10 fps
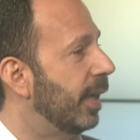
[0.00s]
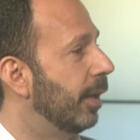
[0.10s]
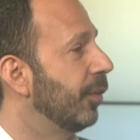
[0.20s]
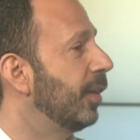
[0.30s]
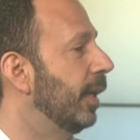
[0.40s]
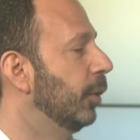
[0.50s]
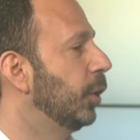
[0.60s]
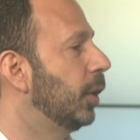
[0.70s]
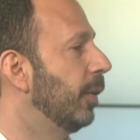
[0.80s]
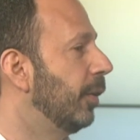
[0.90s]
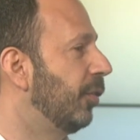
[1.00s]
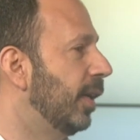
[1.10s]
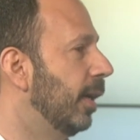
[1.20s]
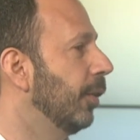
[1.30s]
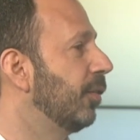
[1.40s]
sales, and it'll show their
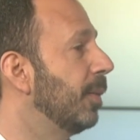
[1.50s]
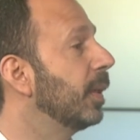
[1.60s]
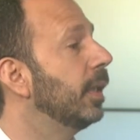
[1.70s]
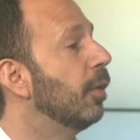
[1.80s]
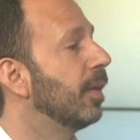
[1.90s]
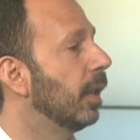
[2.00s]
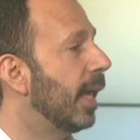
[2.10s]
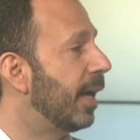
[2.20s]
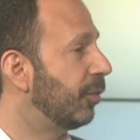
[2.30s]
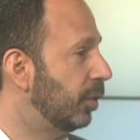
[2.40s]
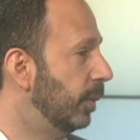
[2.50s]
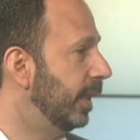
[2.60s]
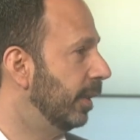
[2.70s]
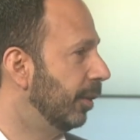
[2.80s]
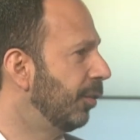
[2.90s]
sales typically over the last 2
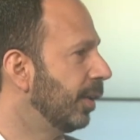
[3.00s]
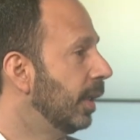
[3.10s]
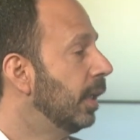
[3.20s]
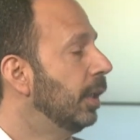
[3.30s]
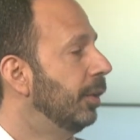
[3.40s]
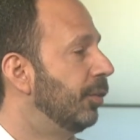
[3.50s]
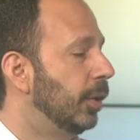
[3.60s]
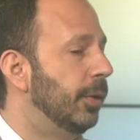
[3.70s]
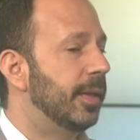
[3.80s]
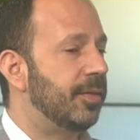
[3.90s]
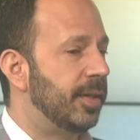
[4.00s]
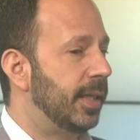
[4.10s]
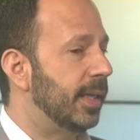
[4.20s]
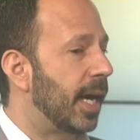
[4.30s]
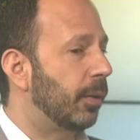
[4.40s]
years. So you can
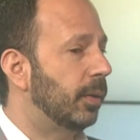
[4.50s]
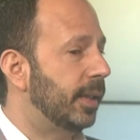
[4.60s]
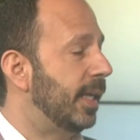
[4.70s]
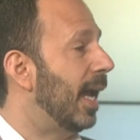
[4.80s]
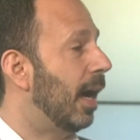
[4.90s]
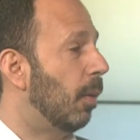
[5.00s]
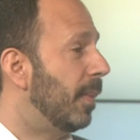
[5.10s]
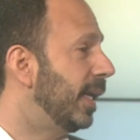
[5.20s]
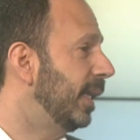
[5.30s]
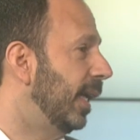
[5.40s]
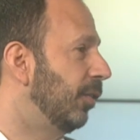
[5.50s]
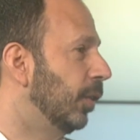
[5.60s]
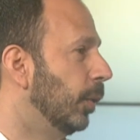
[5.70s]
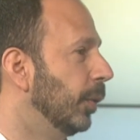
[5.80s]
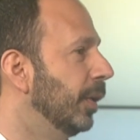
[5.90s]
see not only how many they
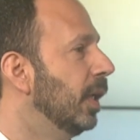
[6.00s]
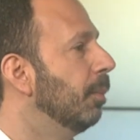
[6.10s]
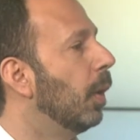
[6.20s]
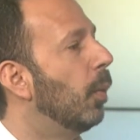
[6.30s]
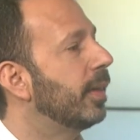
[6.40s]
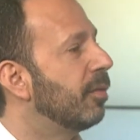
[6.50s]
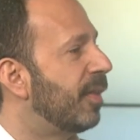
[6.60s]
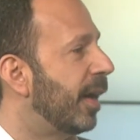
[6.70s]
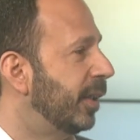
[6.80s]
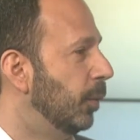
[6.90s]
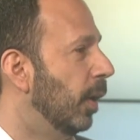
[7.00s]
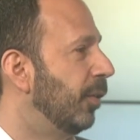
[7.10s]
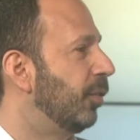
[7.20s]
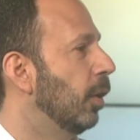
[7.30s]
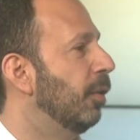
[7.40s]
sold, but what the value
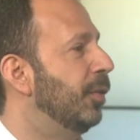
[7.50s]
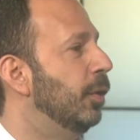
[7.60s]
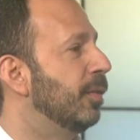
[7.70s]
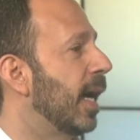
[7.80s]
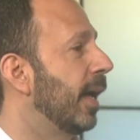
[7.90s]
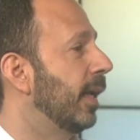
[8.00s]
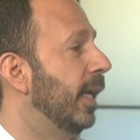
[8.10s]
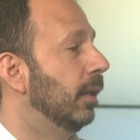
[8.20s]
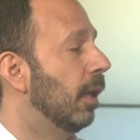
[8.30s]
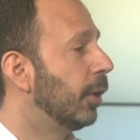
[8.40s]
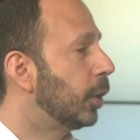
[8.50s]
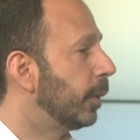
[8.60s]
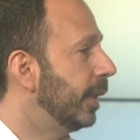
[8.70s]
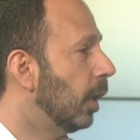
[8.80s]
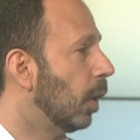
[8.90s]
was. So if you've got a
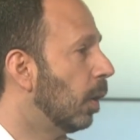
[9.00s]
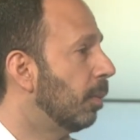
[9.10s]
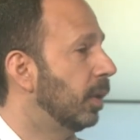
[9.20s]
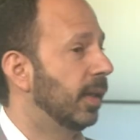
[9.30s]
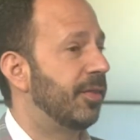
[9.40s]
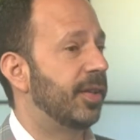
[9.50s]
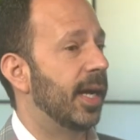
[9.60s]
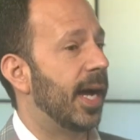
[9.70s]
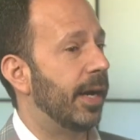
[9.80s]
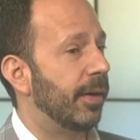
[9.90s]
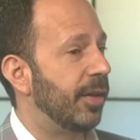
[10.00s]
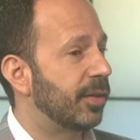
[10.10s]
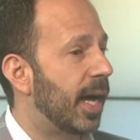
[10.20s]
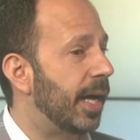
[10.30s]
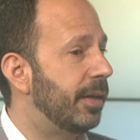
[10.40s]
luxury home, or let's say a high-rise
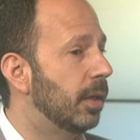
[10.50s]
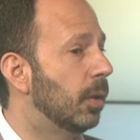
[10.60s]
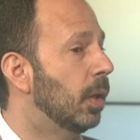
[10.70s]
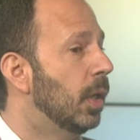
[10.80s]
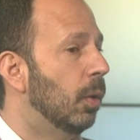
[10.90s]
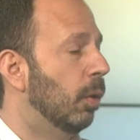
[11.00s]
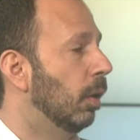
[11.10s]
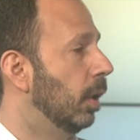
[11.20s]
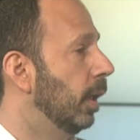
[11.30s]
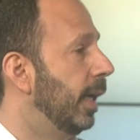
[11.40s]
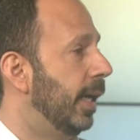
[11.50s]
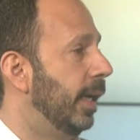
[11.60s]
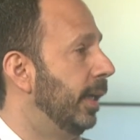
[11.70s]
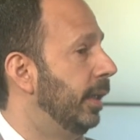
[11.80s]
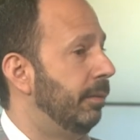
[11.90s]
condo, or
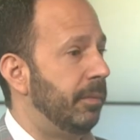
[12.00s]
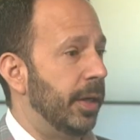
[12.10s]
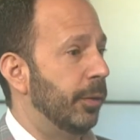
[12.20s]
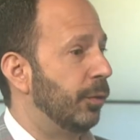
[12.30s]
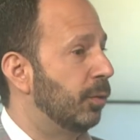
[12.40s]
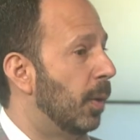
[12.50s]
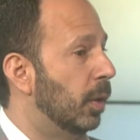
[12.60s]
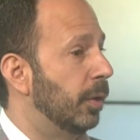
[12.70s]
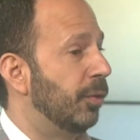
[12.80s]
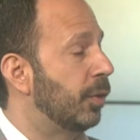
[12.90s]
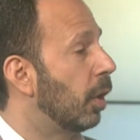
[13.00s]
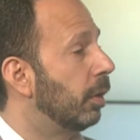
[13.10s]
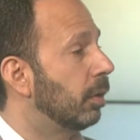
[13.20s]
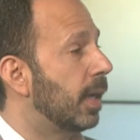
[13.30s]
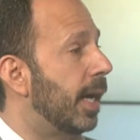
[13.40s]
a smaller
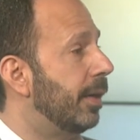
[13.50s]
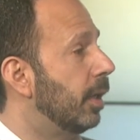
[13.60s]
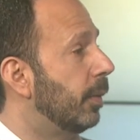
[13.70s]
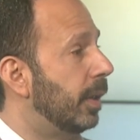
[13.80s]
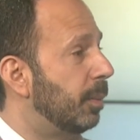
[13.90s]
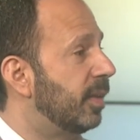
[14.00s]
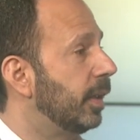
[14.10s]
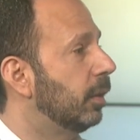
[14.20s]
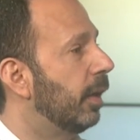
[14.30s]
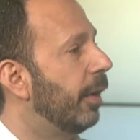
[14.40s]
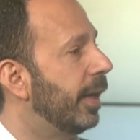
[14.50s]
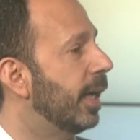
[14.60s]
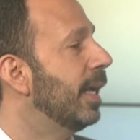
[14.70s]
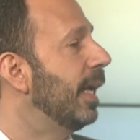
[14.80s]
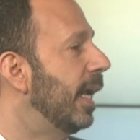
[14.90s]
starter condo in a particular
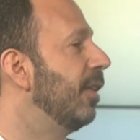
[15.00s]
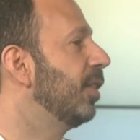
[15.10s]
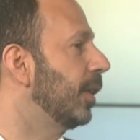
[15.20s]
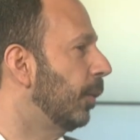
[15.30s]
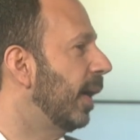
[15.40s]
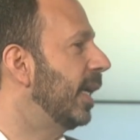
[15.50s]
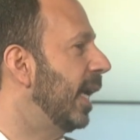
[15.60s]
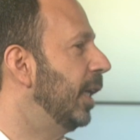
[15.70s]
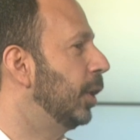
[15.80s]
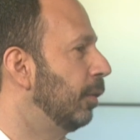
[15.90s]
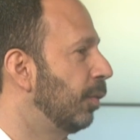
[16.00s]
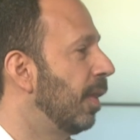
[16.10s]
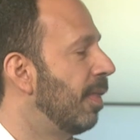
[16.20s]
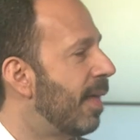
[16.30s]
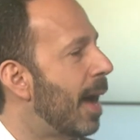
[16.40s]
area, is it the right agent for
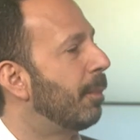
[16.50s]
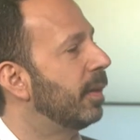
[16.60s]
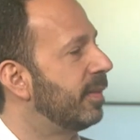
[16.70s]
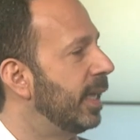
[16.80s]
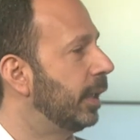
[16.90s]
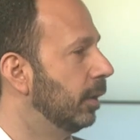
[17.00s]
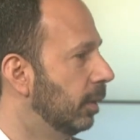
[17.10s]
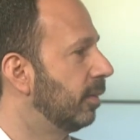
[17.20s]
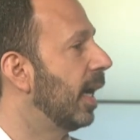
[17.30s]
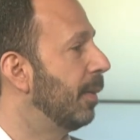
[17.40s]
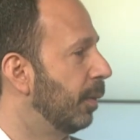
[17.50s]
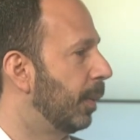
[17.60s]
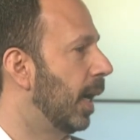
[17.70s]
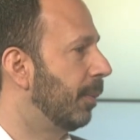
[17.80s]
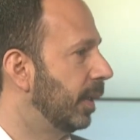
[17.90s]
that particular type of
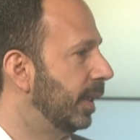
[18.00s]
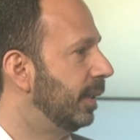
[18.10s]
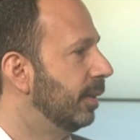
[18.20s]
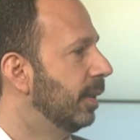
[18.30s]
property?